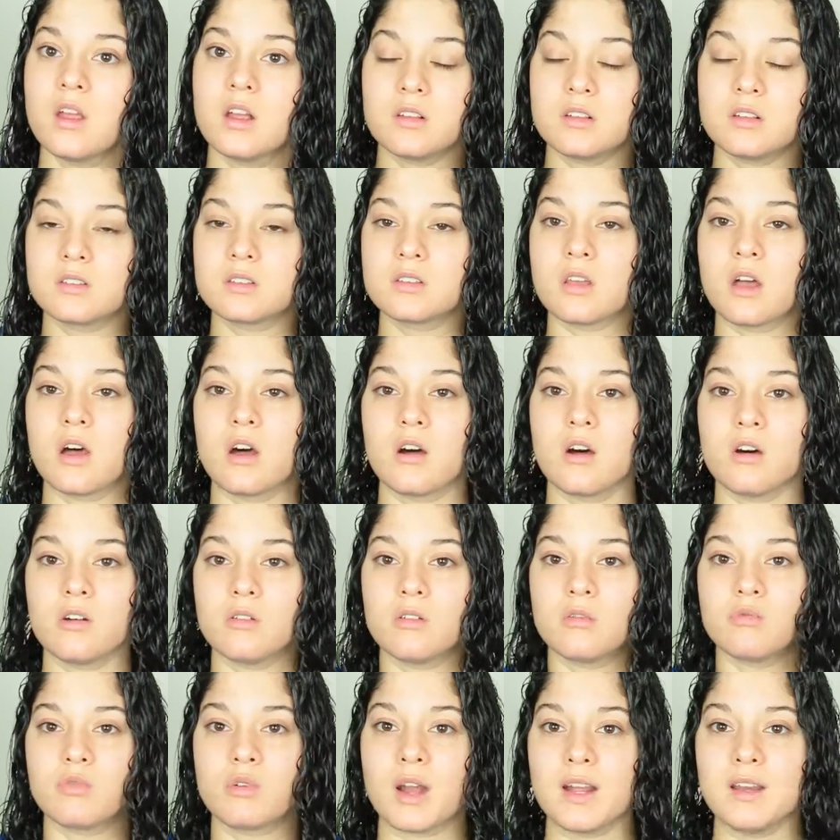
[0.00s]

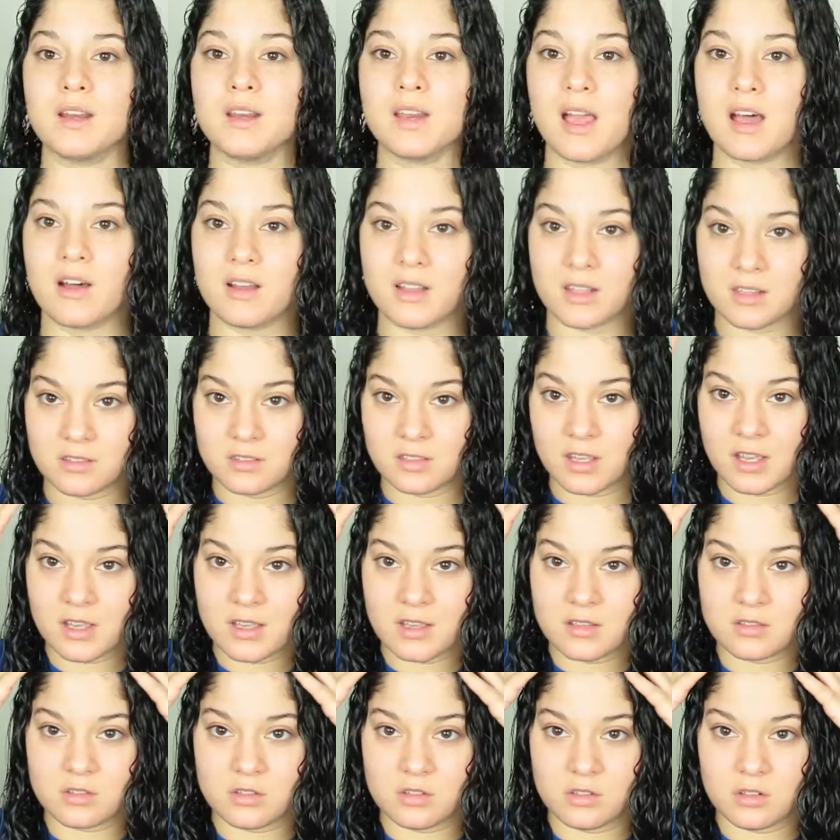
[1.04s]
So right now it
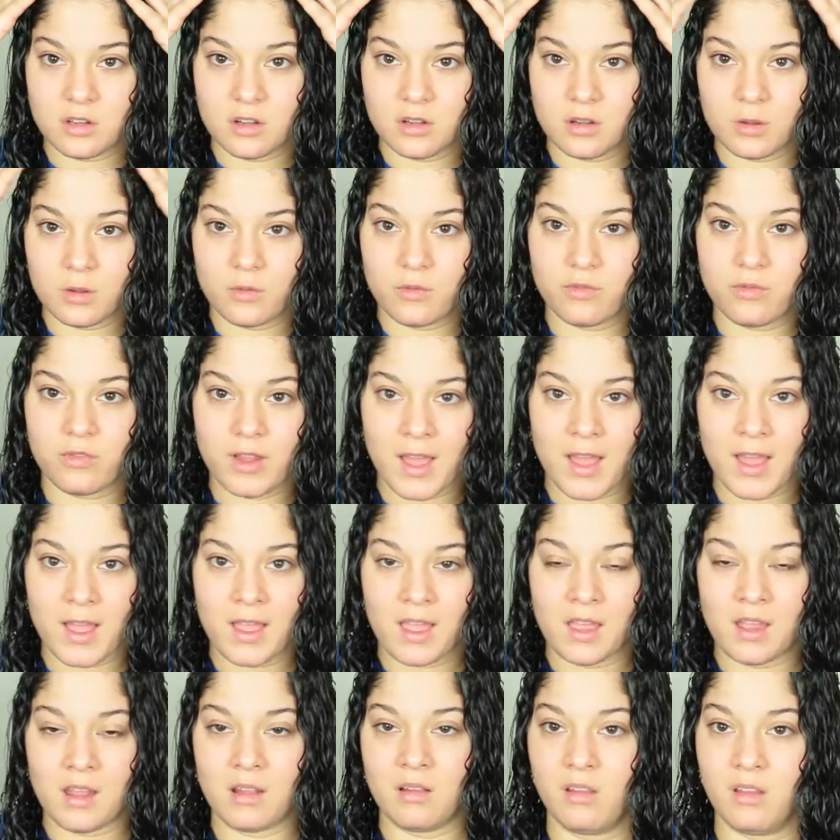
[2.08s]
does, you know, look
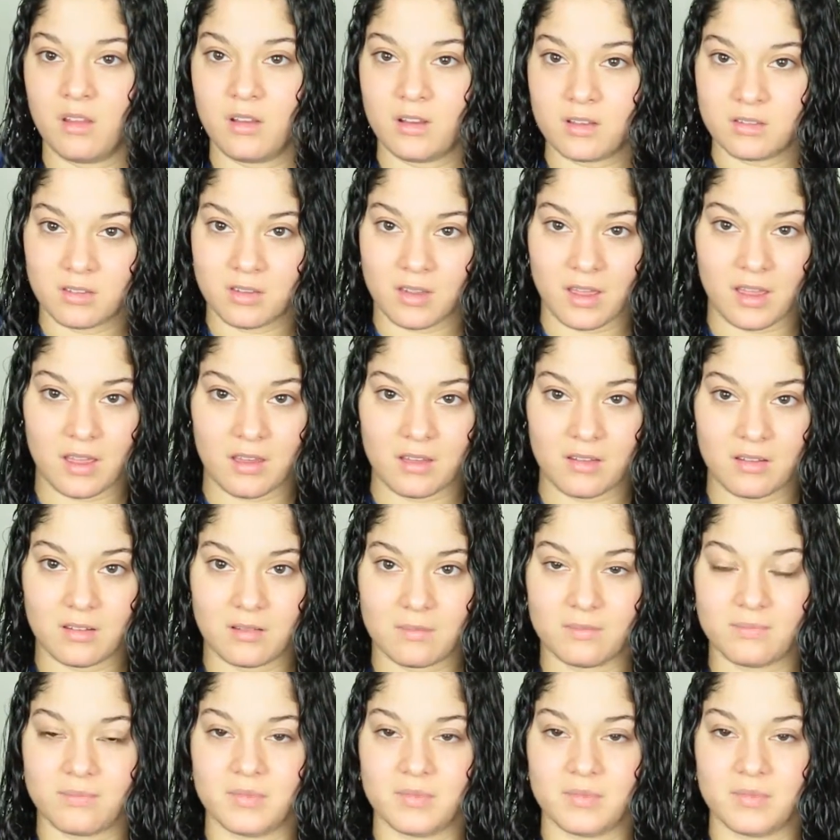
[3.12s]
flat and looks like,